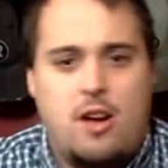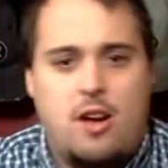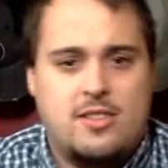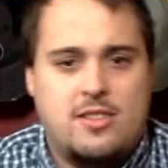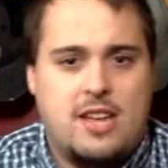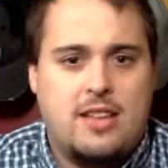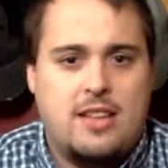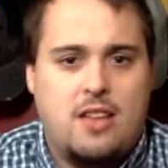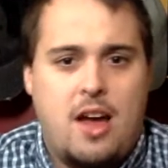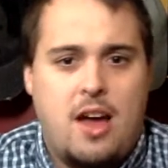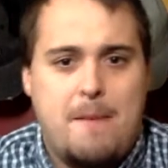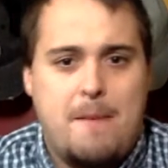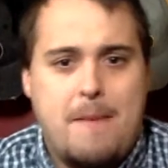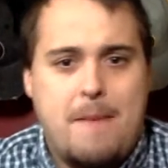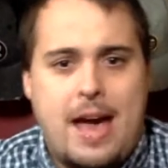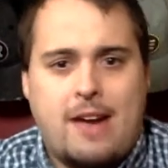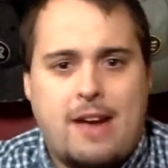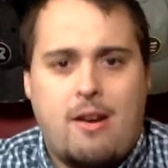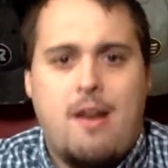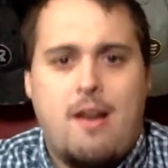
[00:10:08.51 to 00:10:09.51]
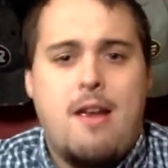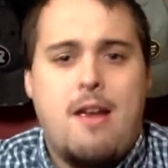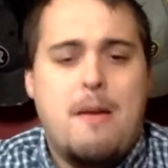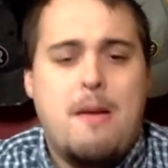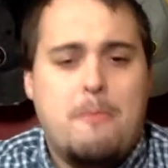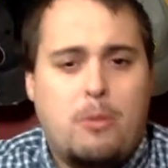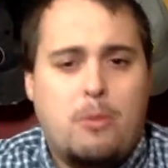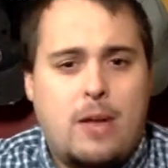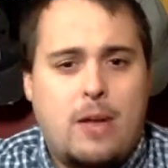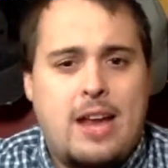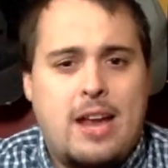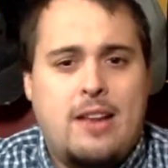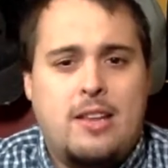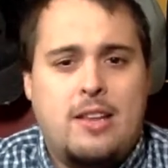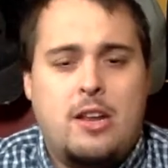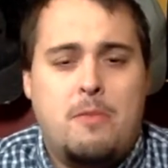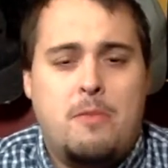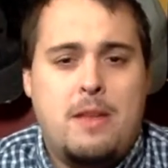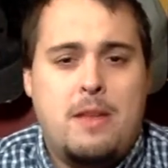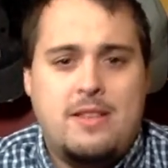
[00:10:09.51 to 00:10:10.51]
side linebacker, played a
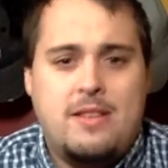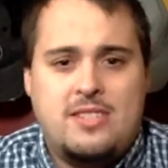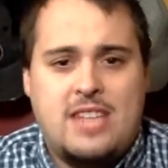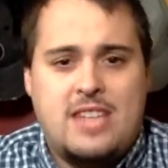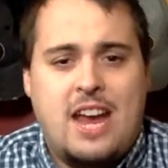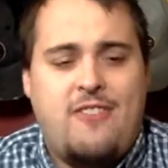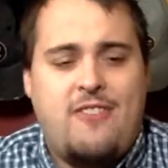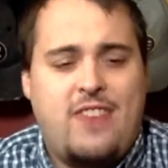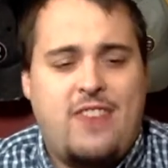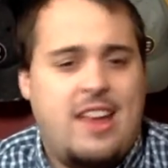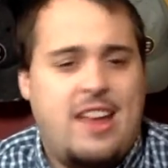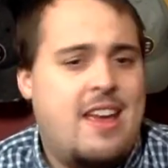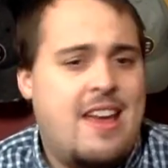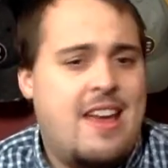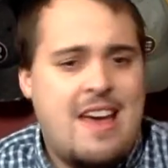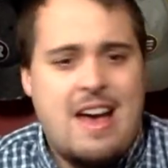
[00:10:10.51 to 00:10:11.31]
little bit of safety.